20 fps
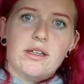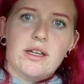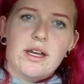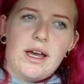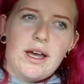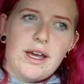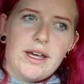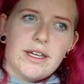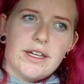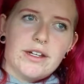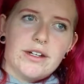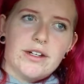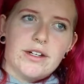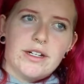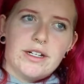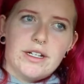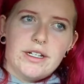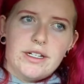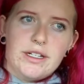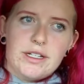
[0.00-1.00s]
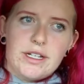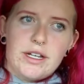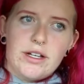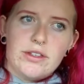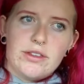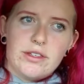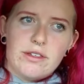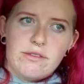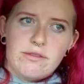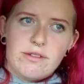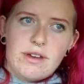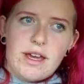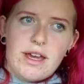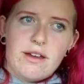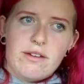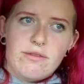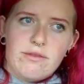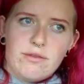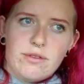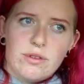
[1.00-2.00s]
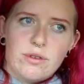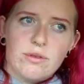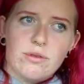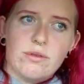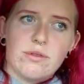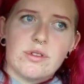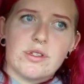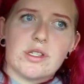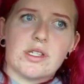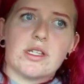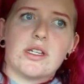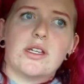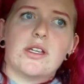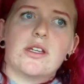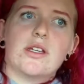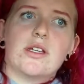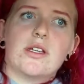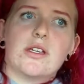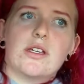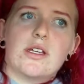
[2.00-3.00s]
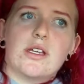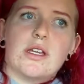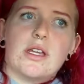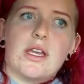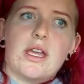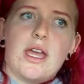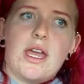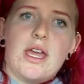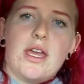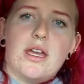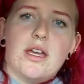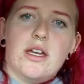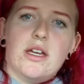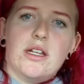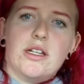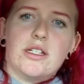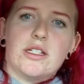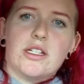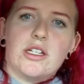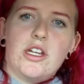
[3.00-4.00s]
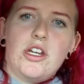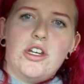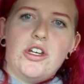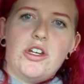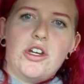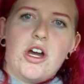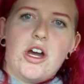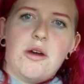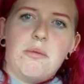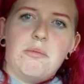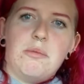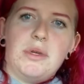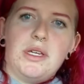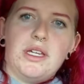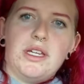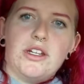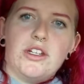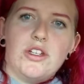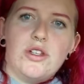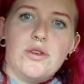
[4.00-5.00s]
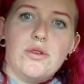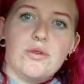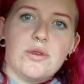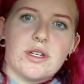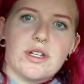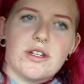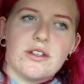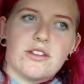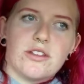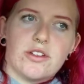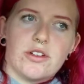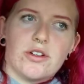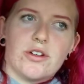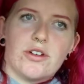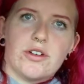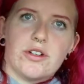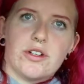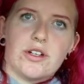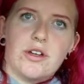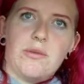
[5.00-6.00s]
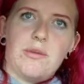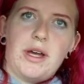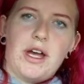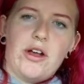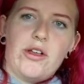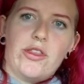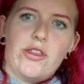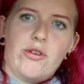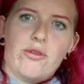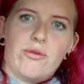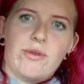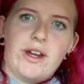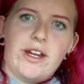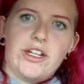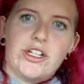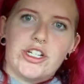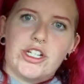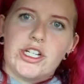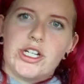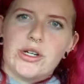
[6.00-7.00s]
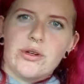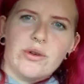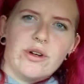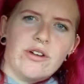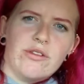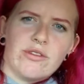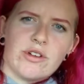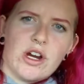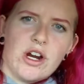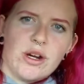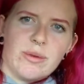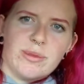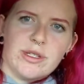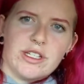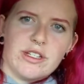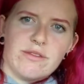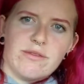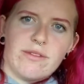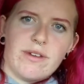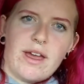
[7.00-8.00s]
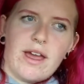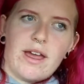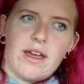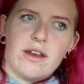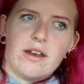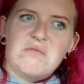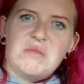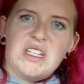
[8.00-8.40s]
higher in healthy fat foods and not be too concerned about the ratio of carbs to fat.